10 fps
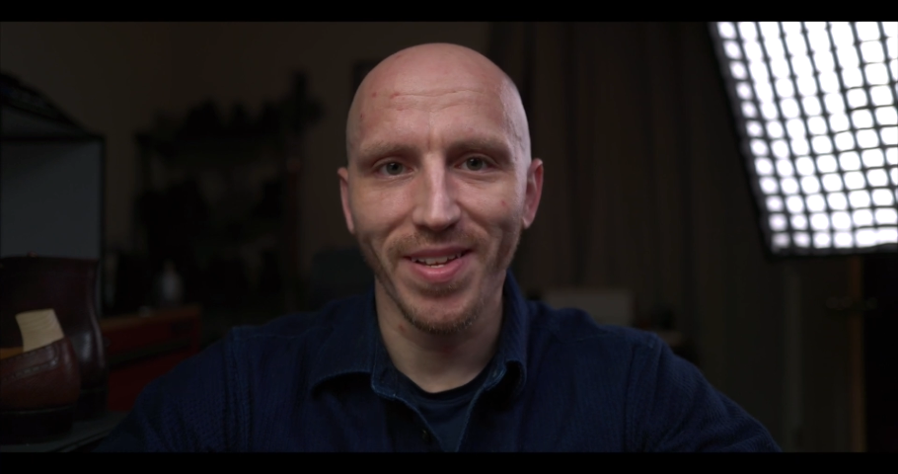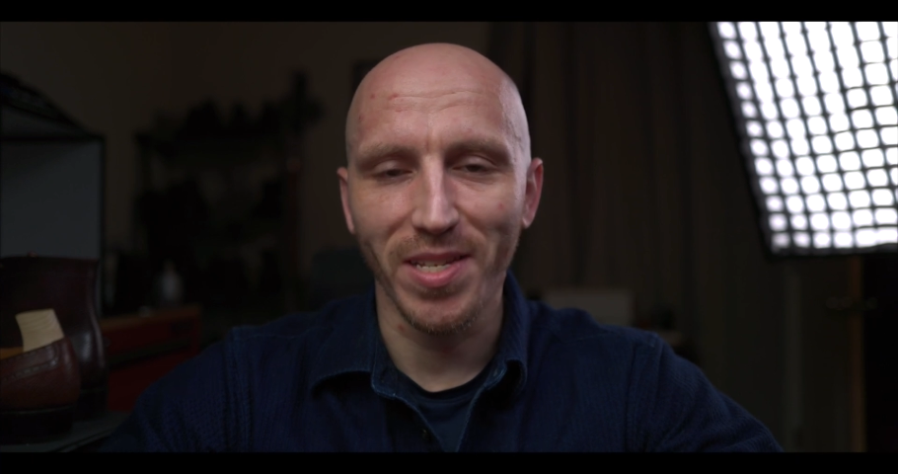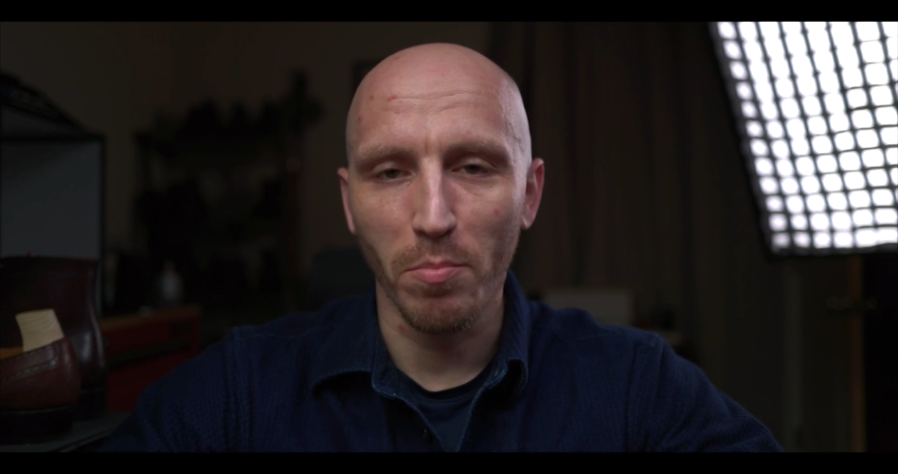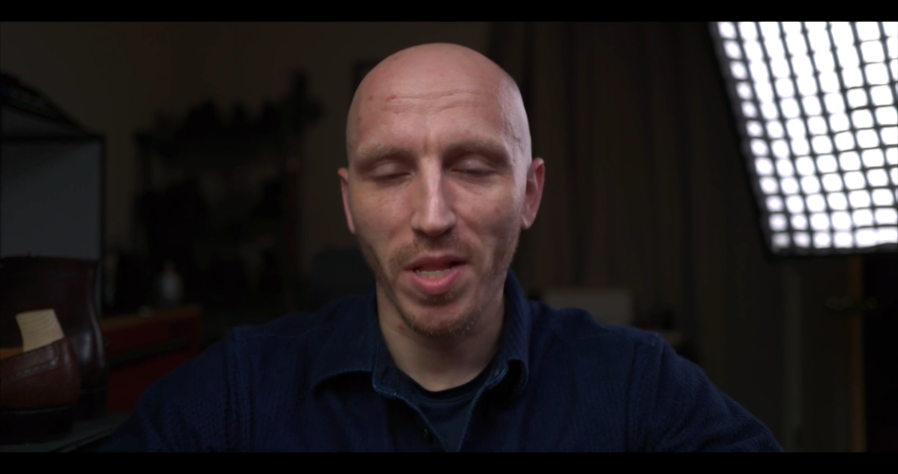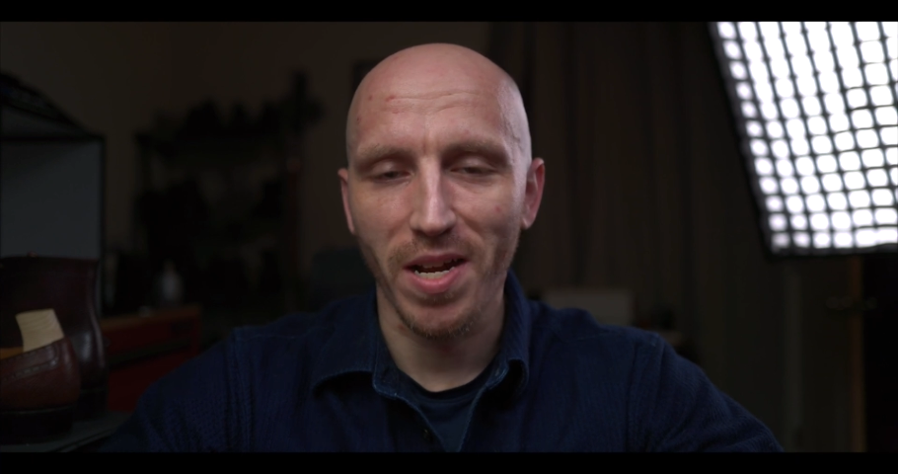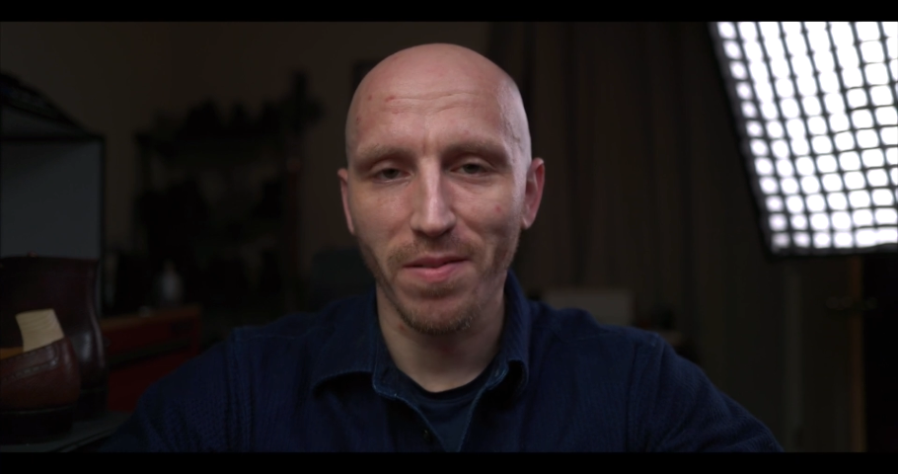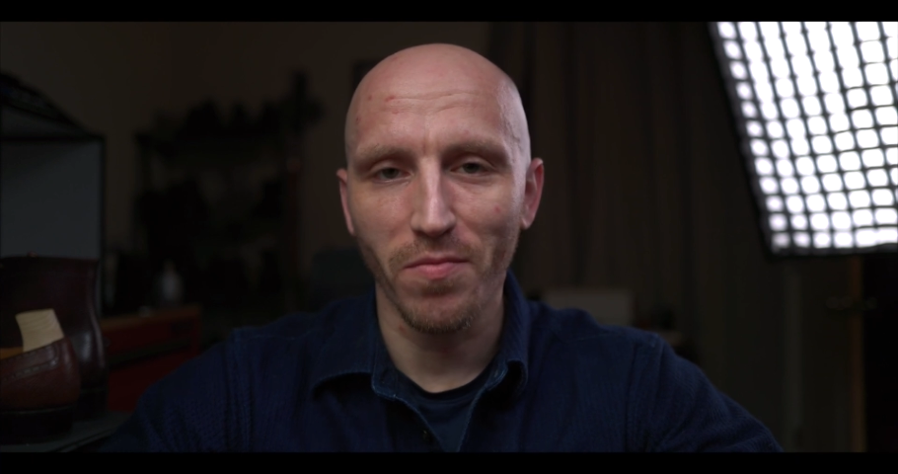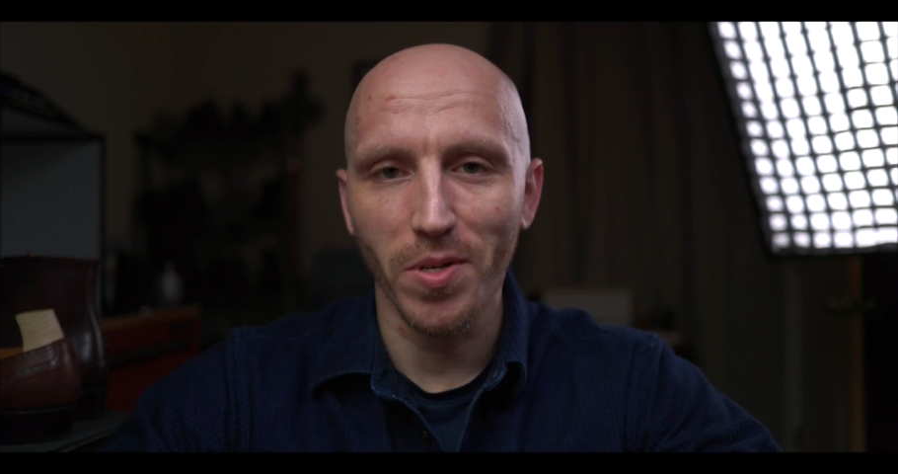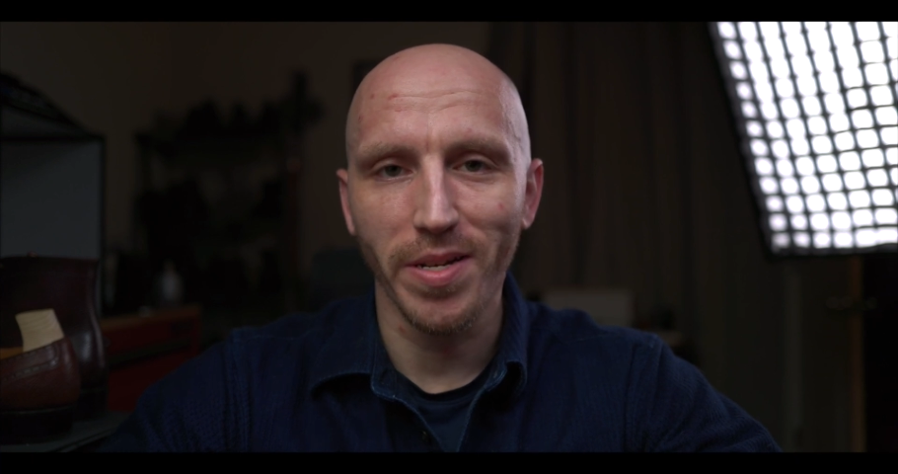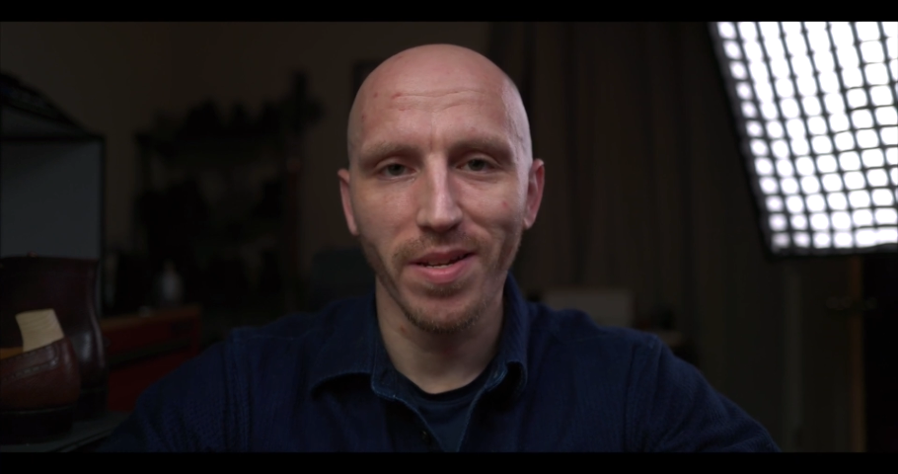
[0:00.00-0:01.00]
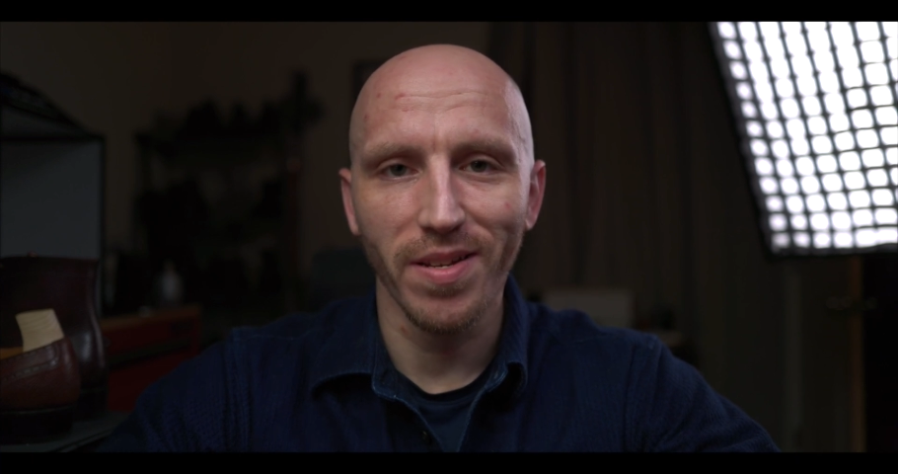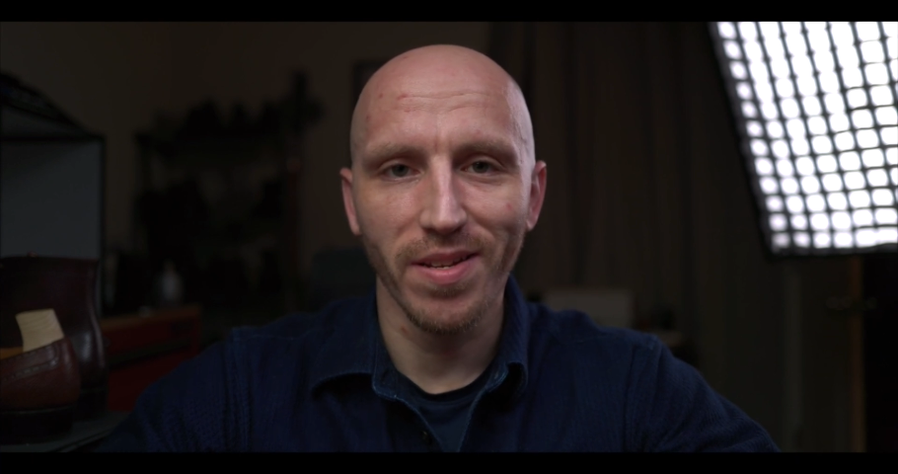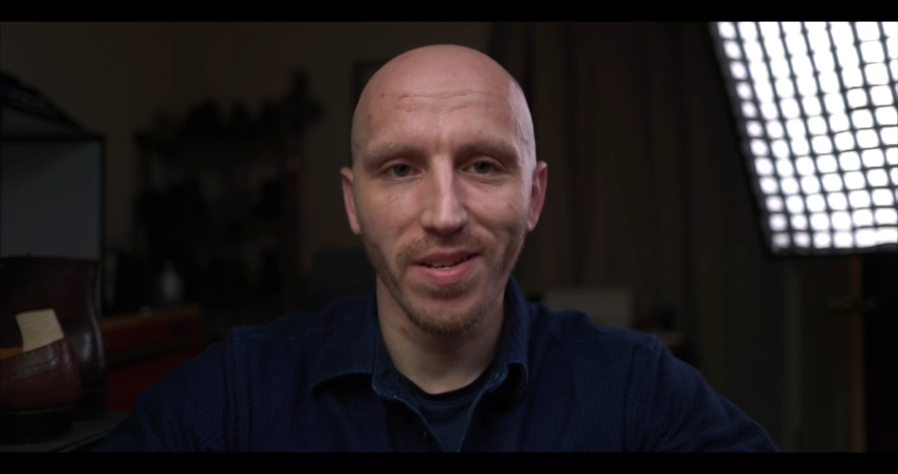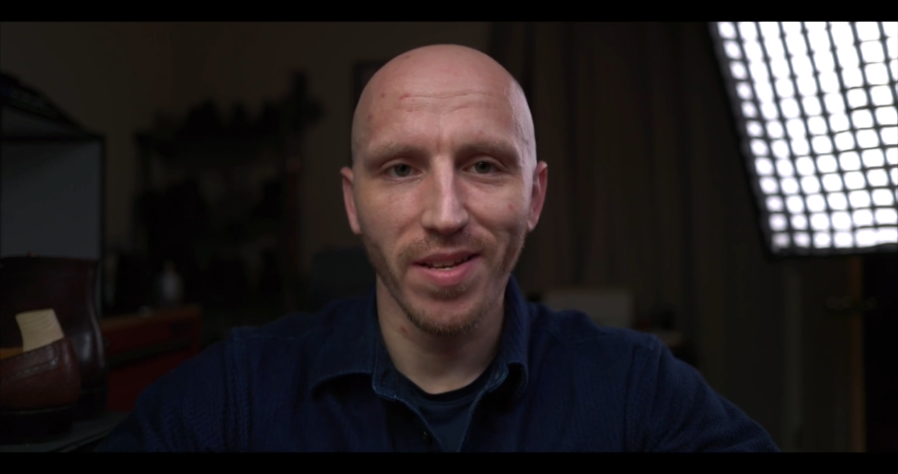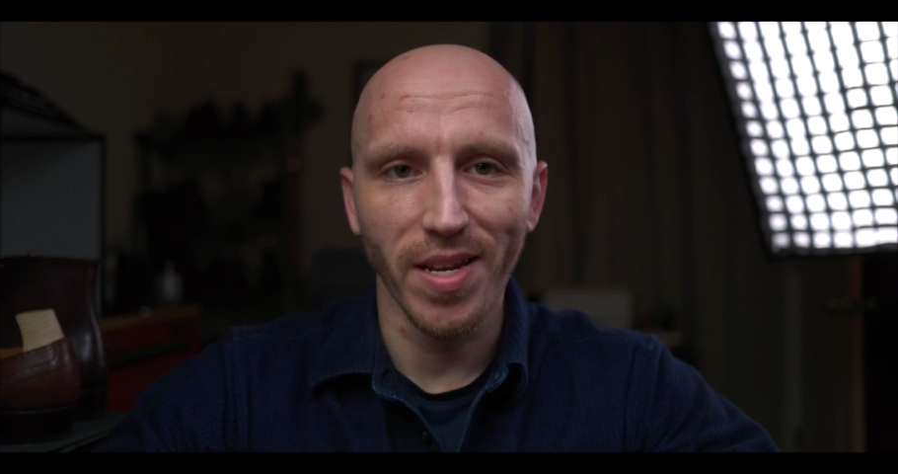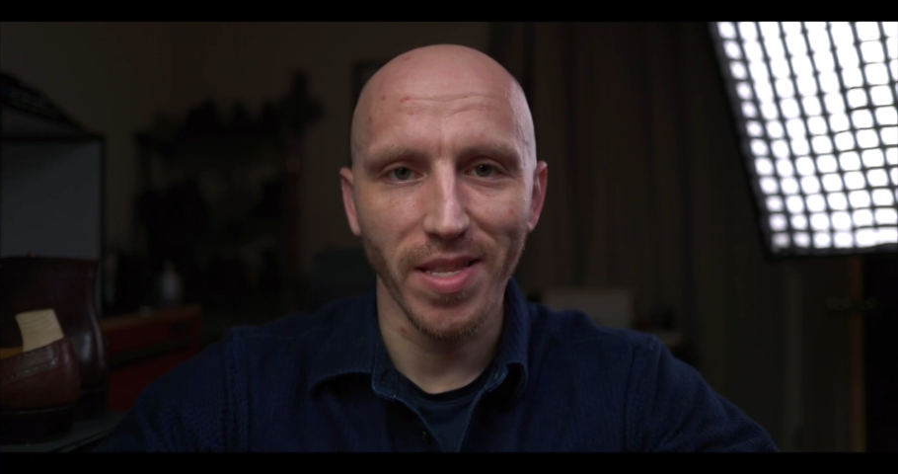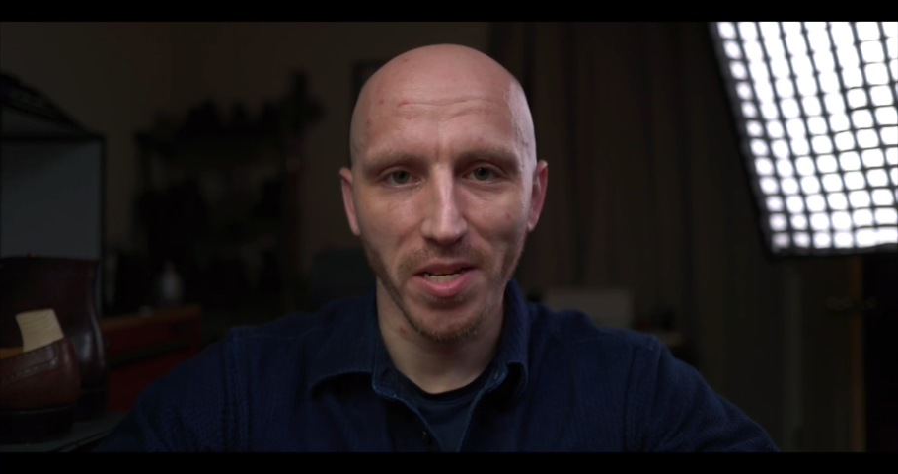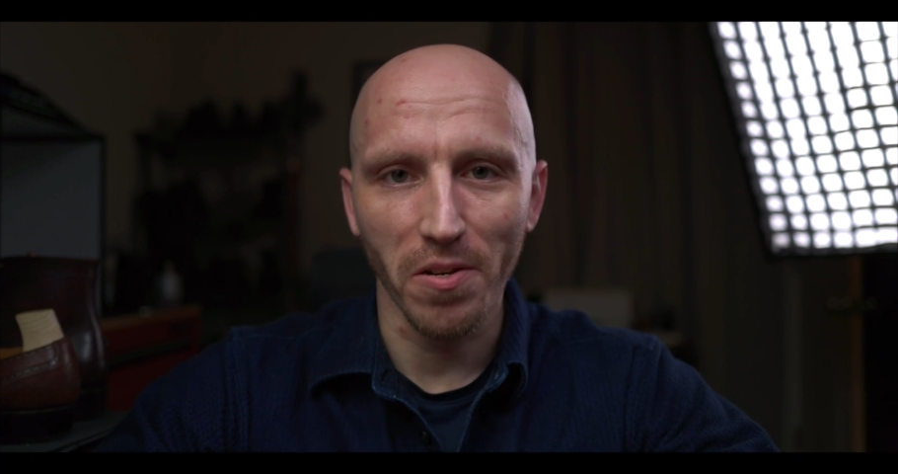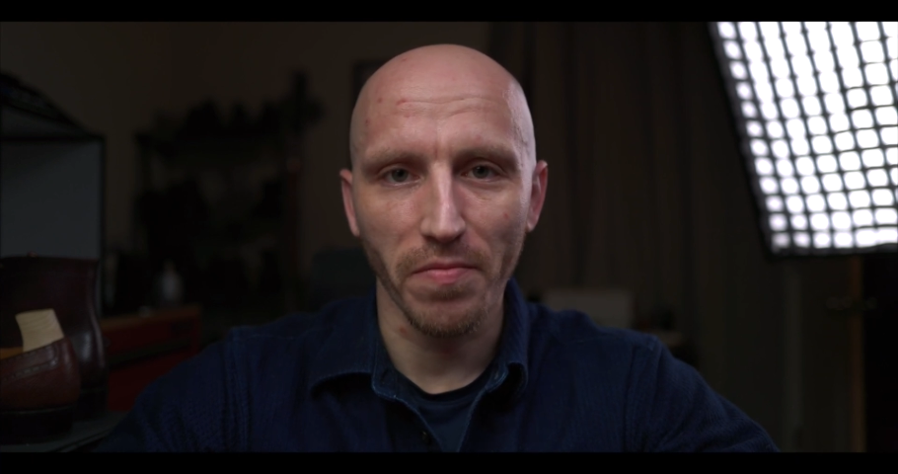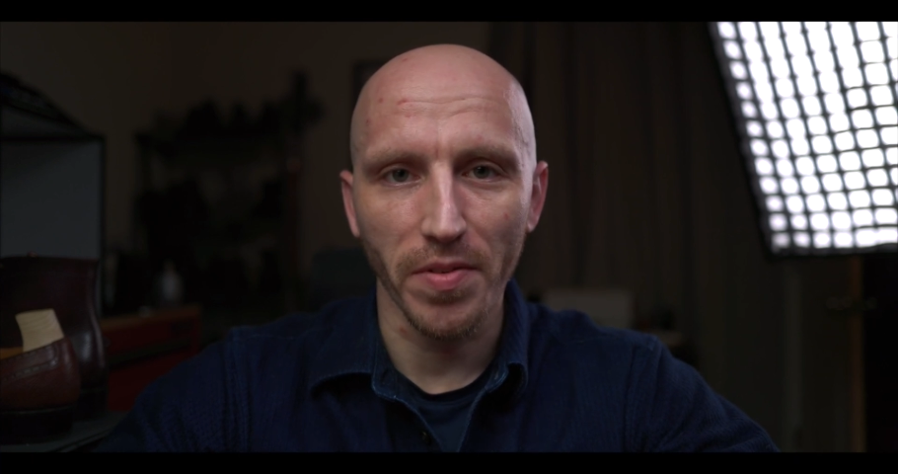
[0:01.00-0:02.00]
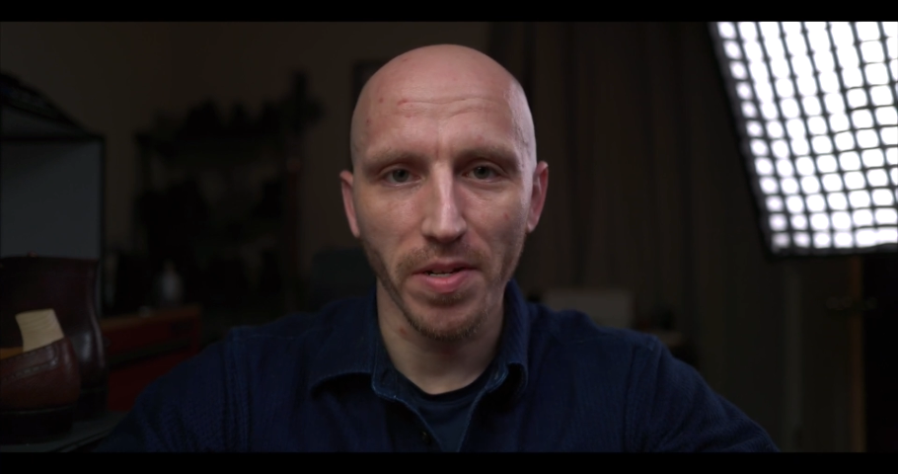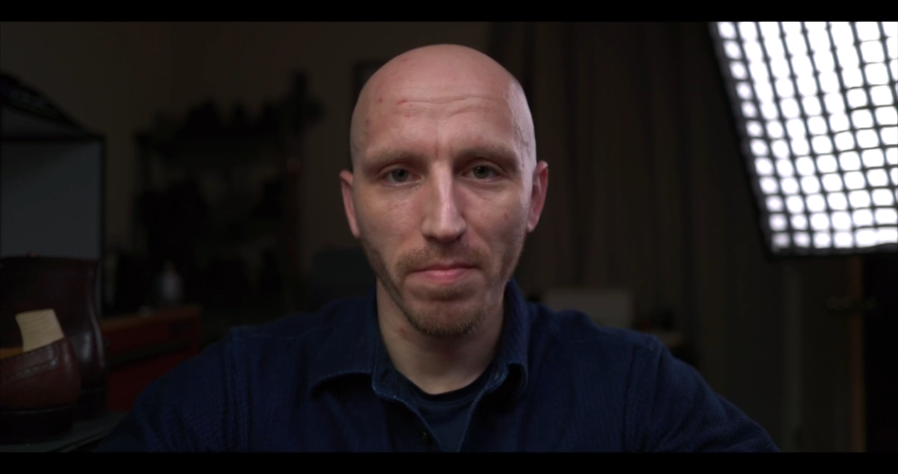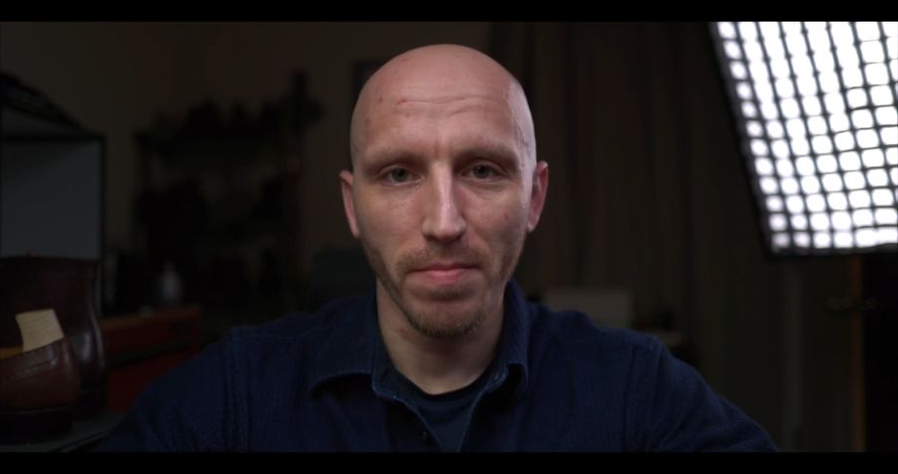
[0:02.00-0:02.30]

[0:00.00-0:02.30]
is a block of wood and then your foot.